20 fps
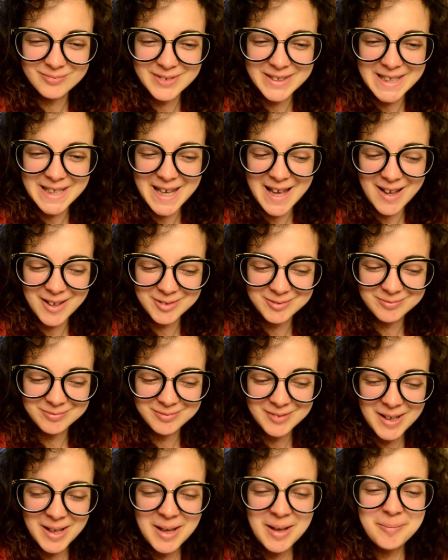Yeah.
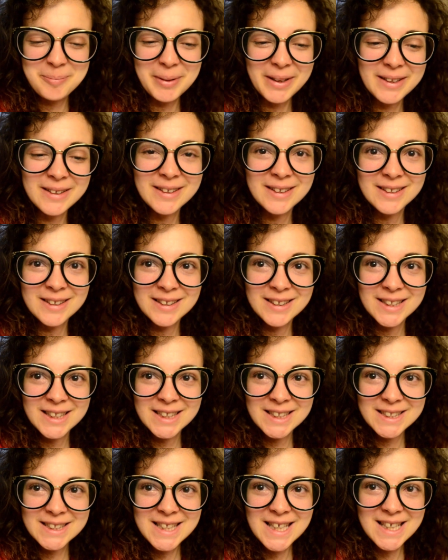But
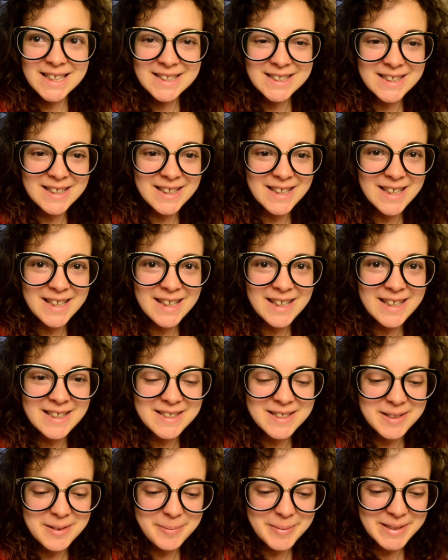that's good.
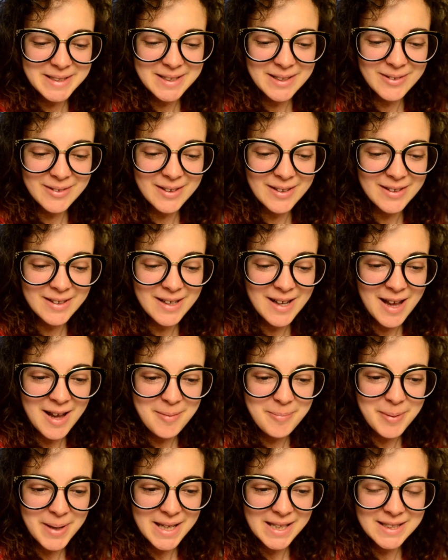He's gonna be so good
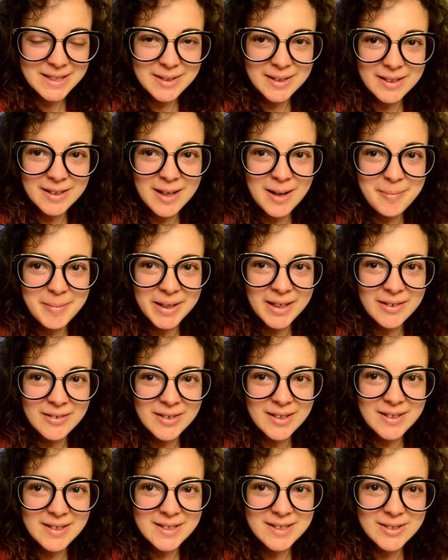at bass coming
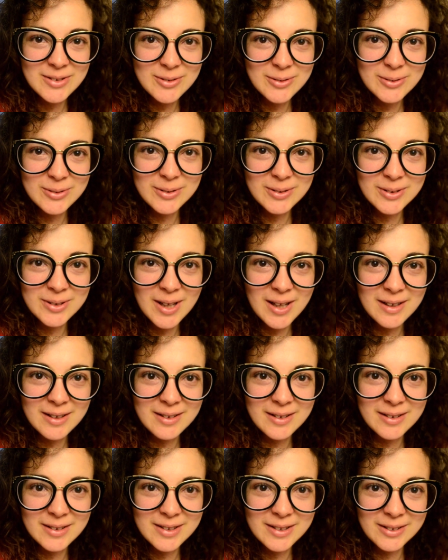out of this whole,
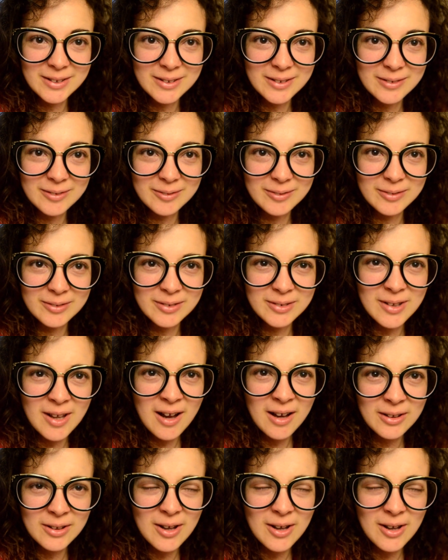not